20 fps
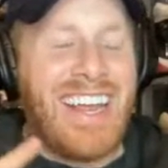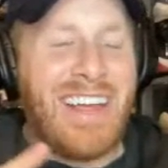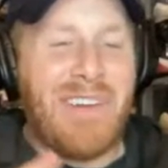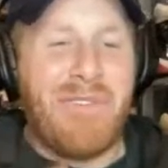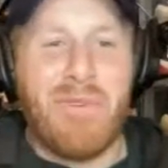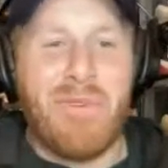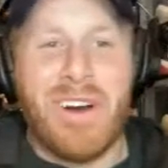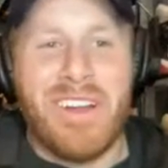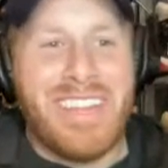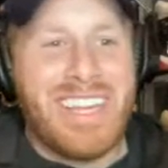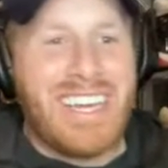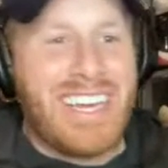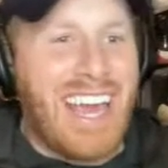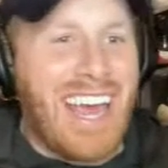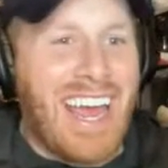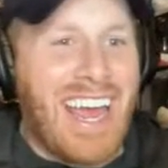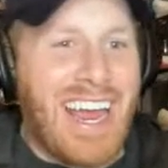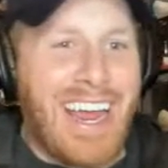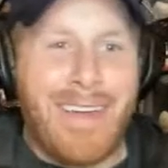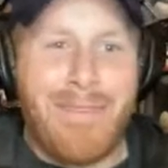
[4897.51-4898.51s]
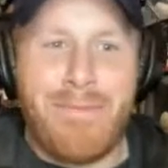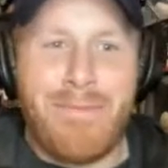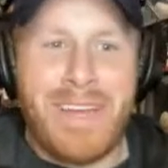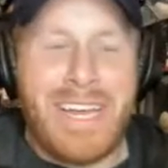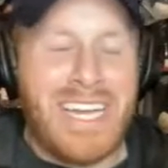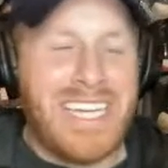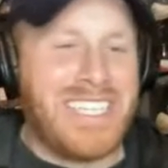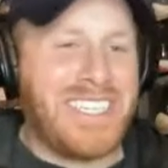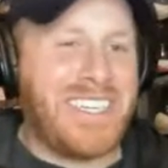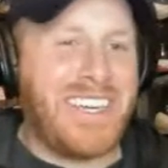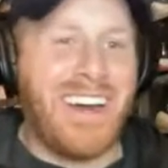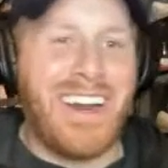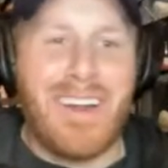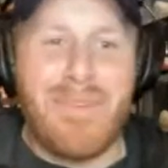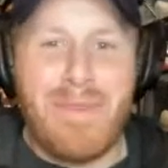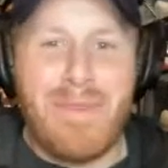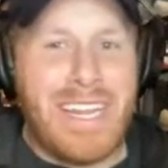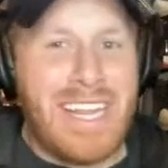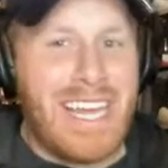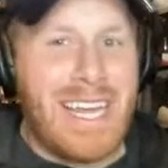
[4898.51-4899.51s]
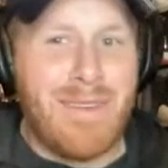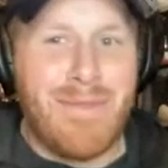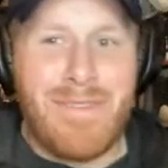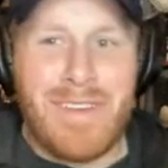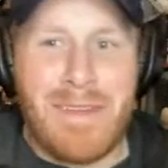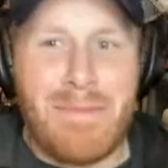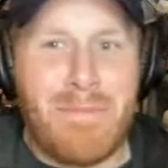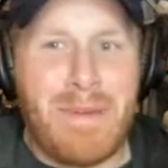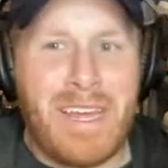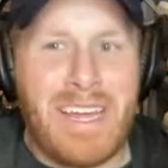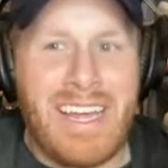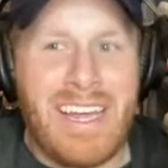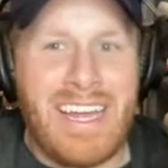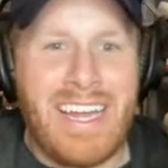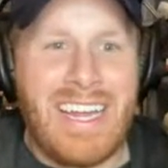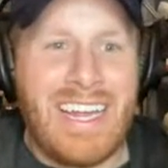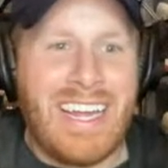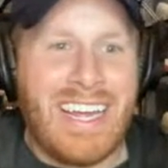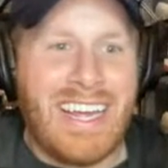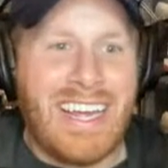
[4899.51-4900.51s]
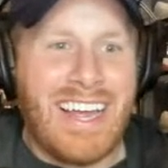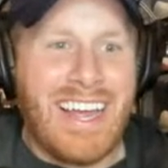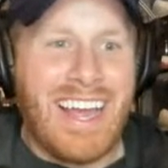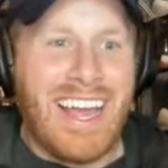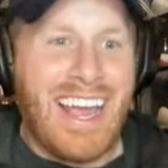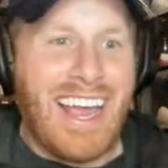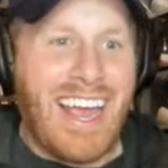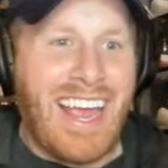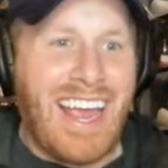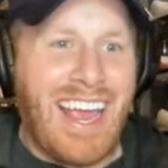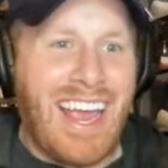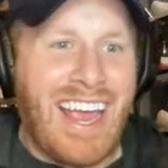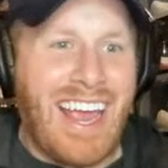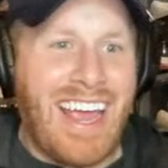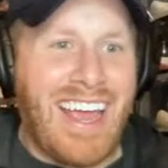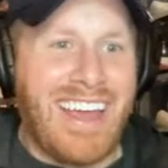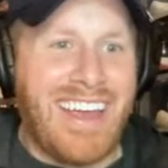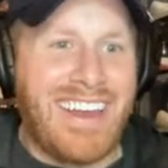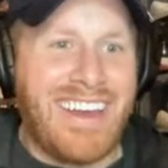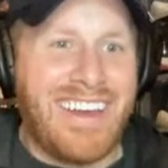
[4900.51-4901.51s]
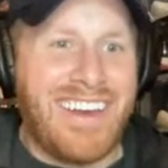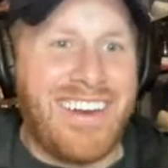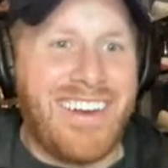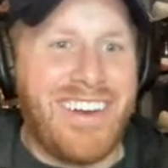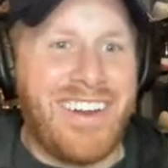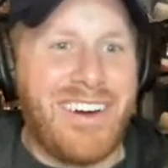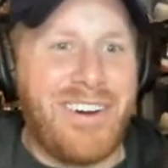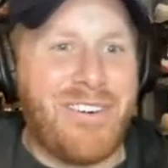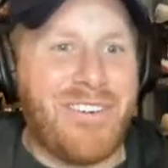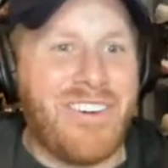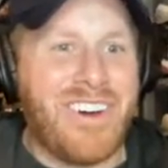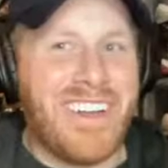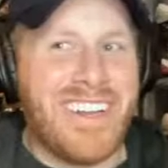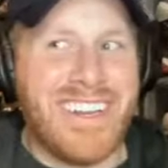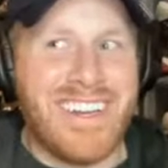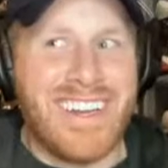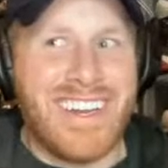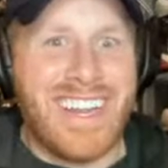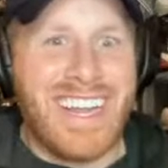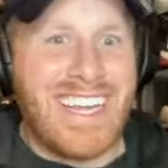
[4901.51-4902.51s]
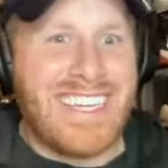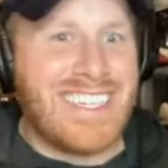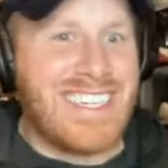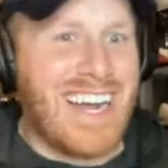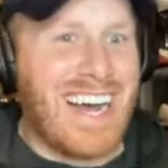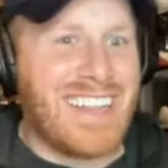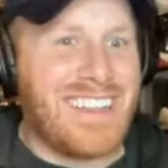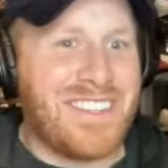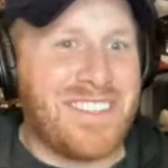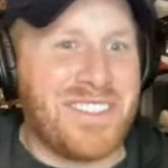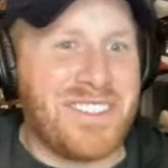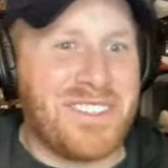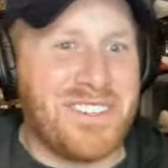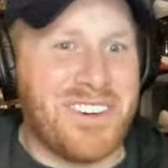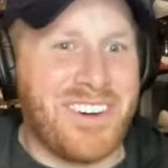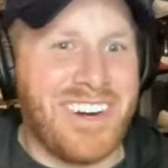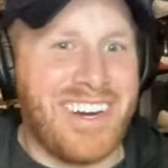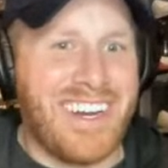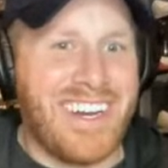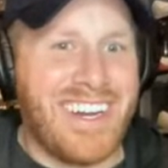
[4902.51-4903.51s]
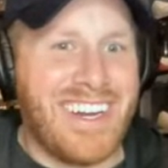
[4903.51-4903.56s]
He won the game. He's going to be the MVP. And he's not the story.